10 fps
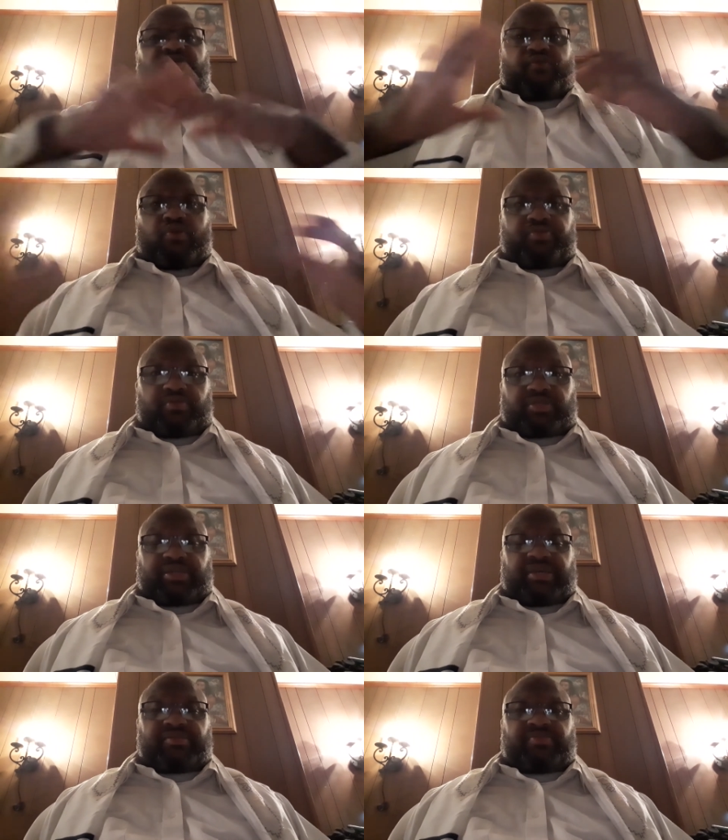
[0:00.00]
of all those
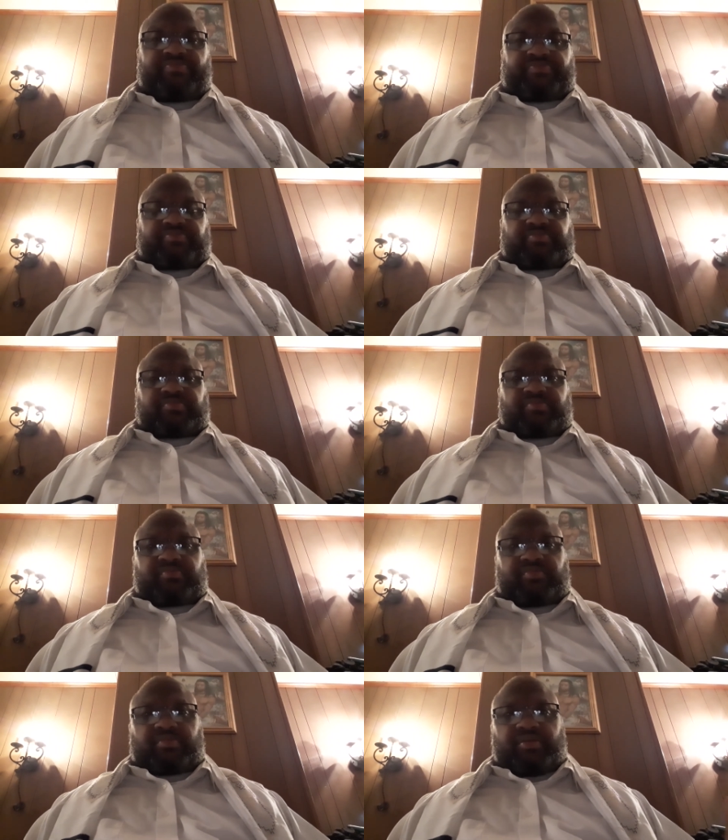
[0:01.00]
things,
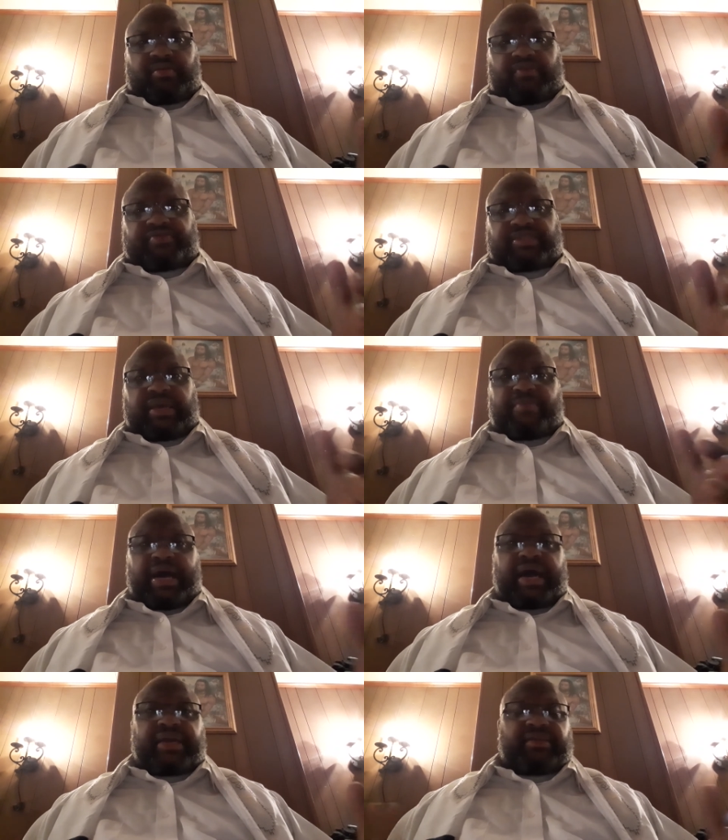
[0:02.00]
of
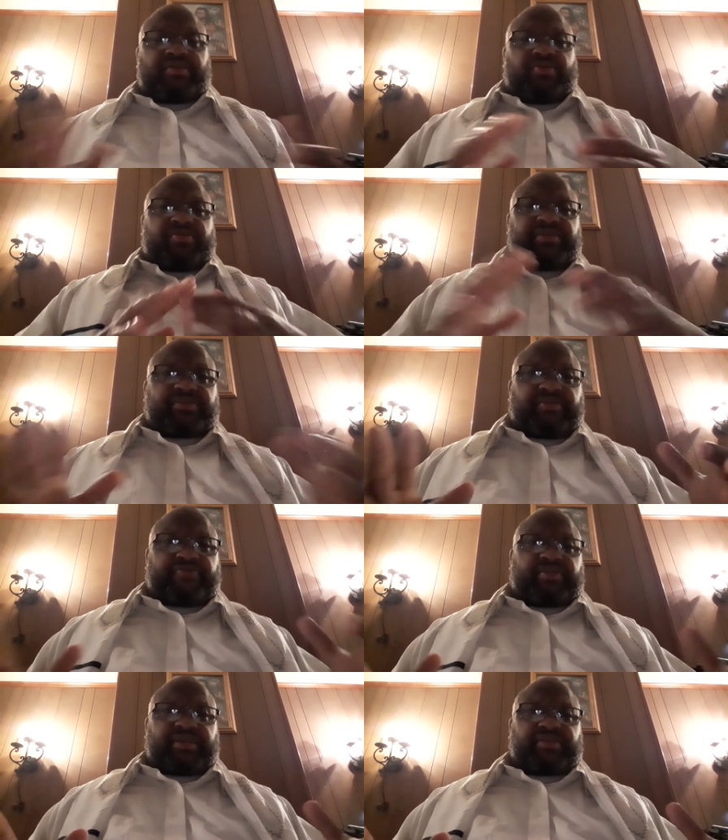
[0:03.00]
Samhain and all these
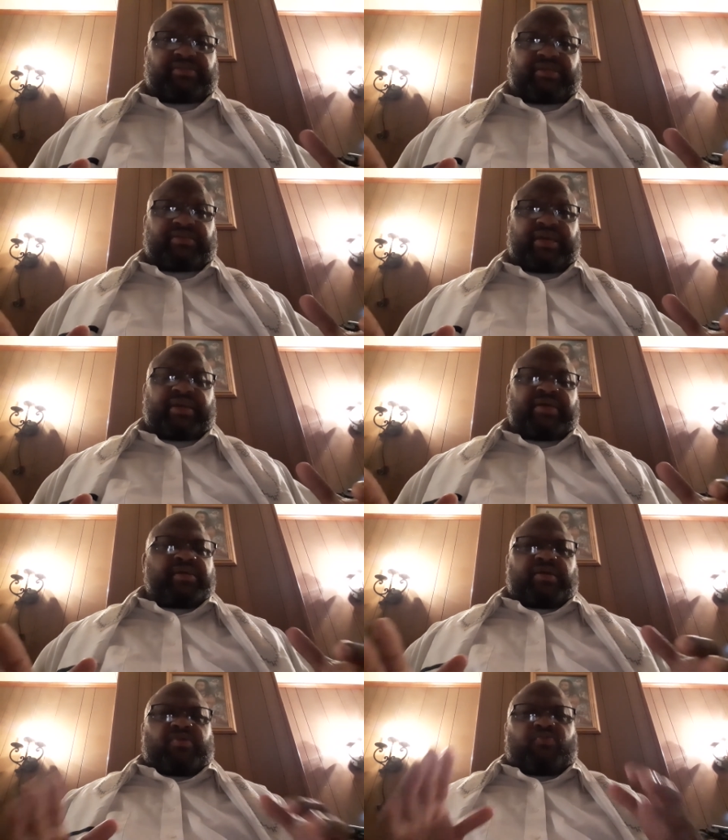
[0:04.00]
different things like that,
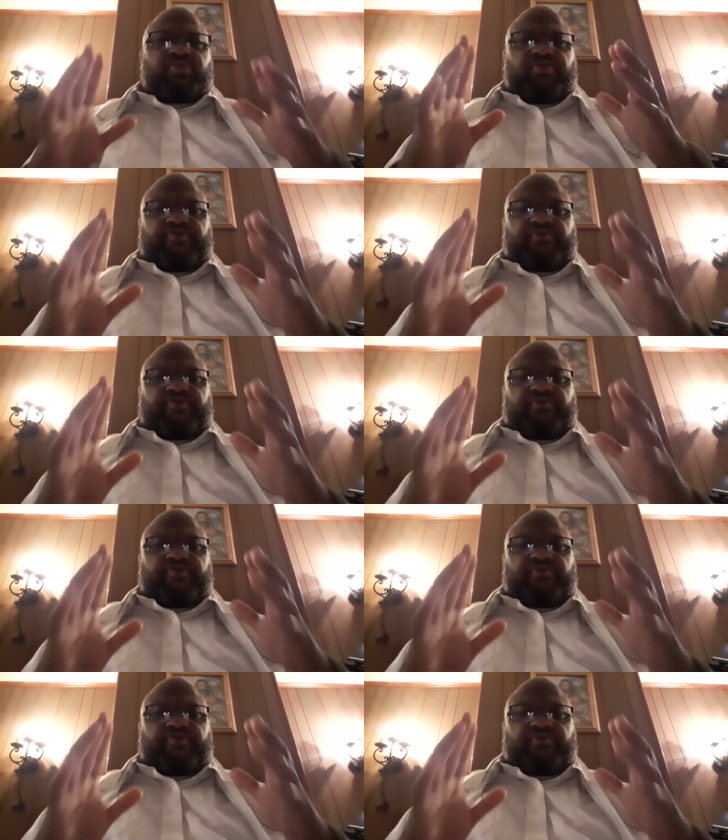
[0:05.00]
when you